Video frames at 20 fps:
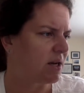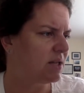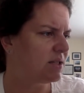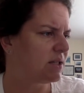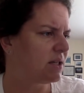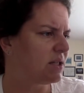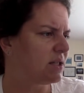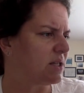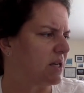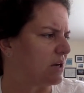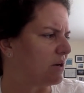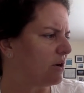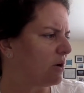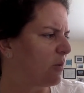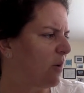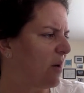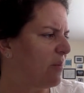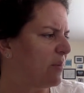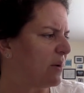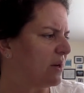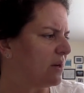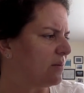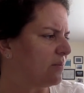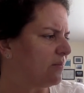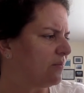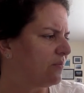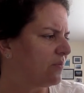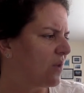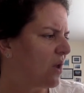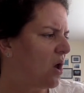"It's a secret weapon.
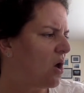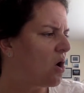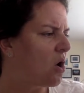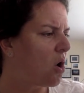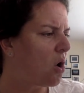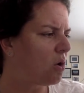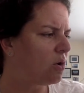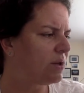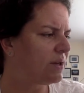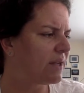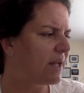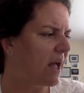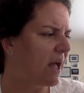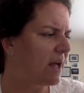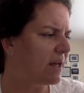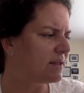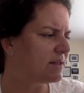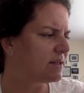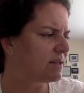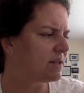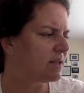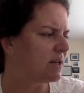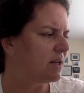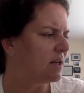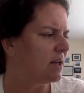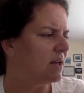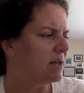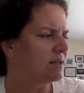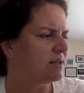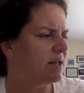Holy cats!
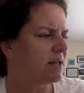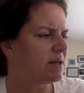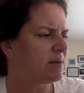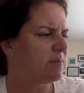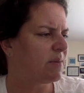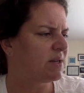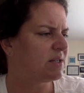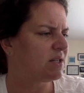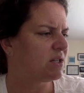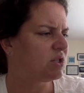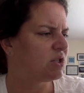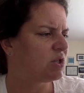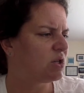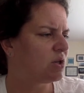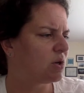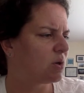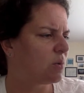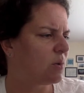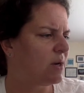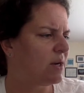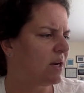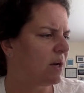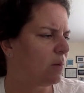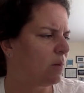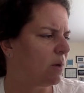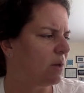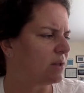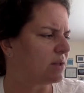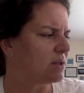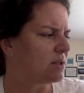Send a message to the Queen at
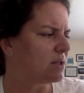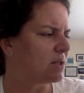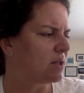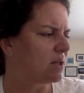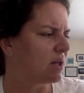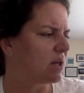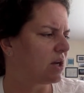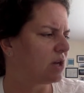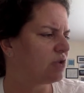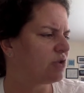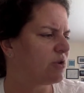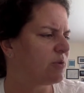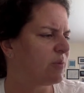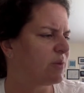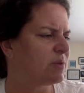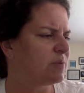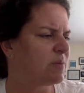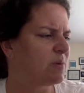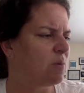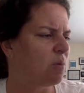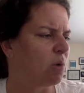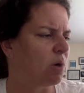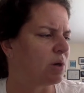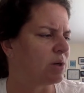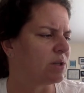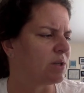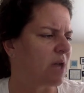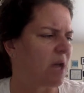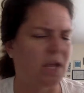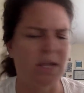once. The country must be
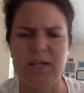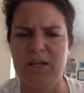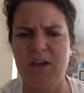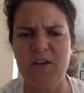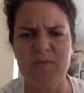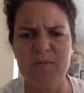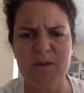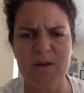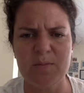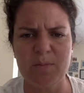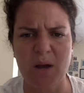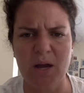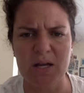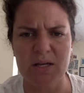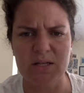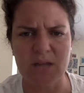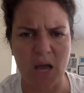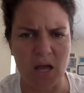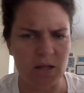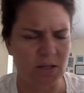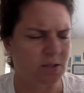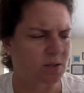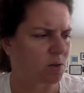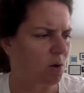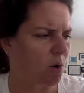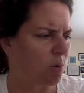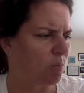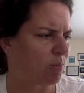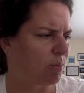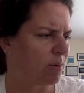warned. And give me my
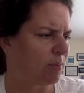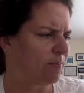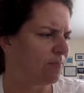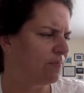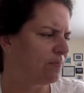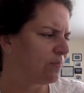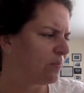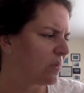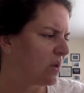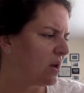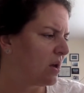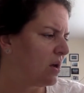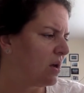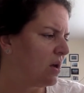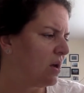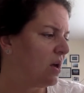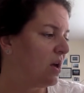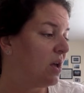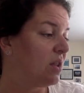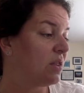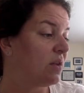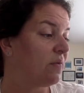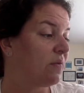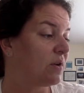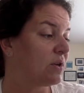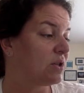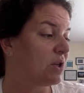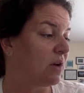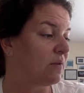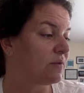telescope." The
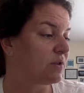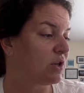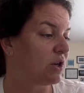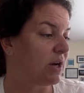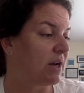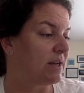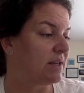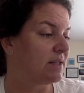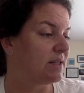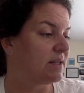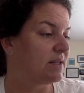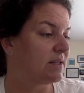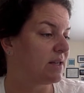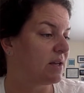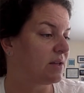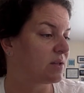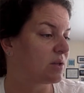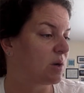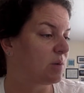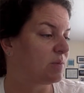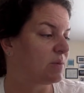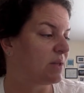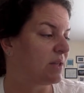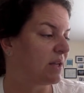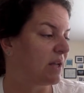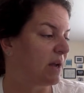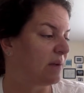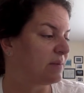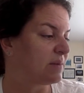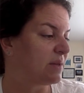first officer handed the telescope to the
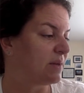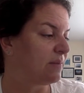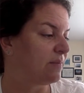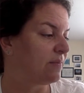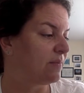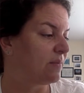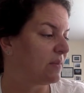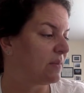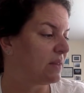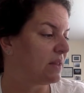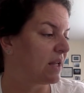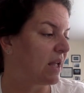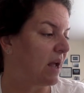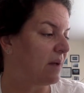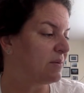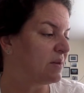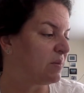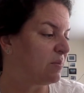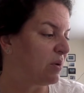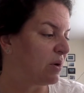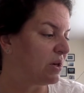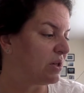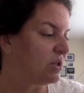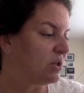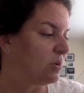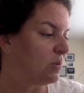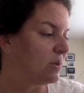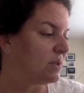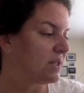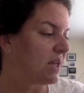captain. The captain put it
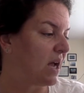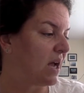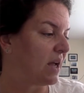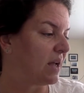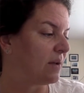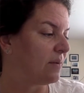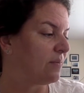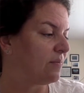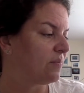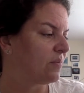to its eye.